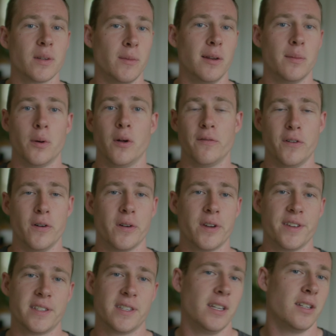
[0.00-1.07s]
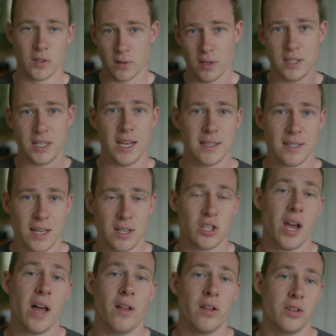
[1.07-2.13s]
somebody to pull focus, it sort of takes that
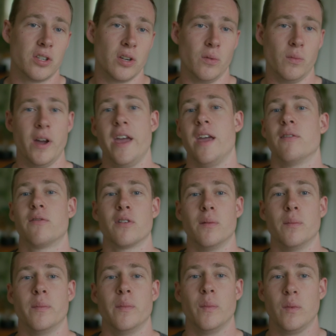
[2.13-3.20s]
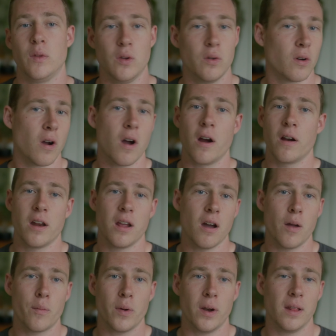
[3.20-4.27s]
challenge away from you're already
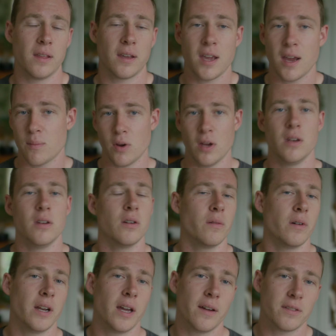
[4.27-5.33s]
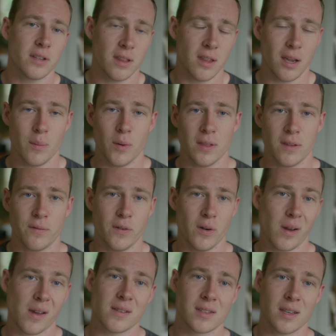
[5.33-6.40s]
operating the camera. You don't want to have to think about the
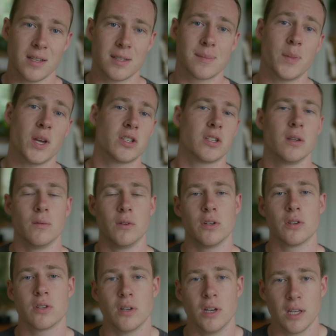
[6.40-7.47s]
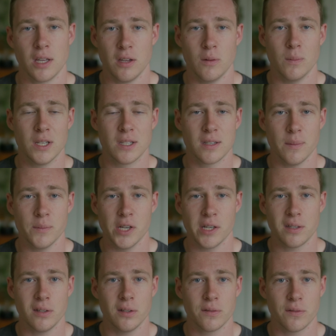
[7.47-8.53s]
focus, especially when you're shooting a human
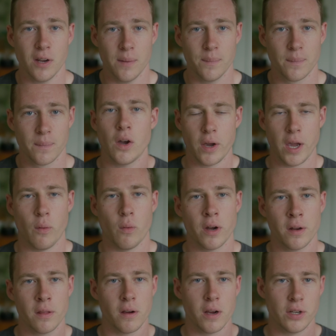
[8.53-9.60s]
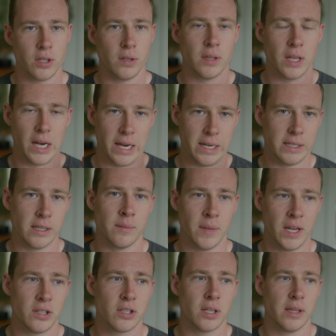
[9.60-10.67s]
subject in your frame. Okay, one other issue that I didn't
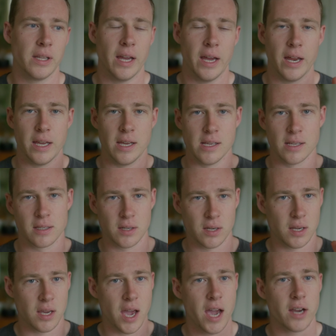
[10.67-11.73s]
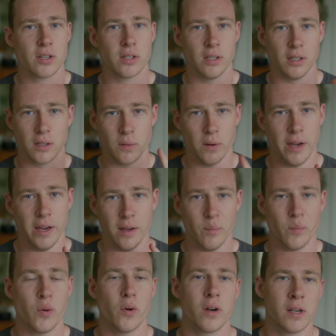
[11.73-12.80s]
mention that is actually quite
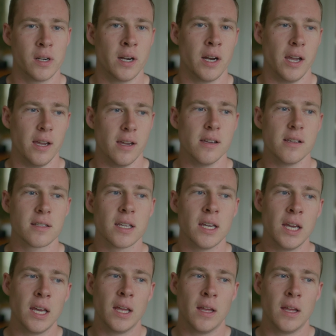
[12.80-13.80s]
important is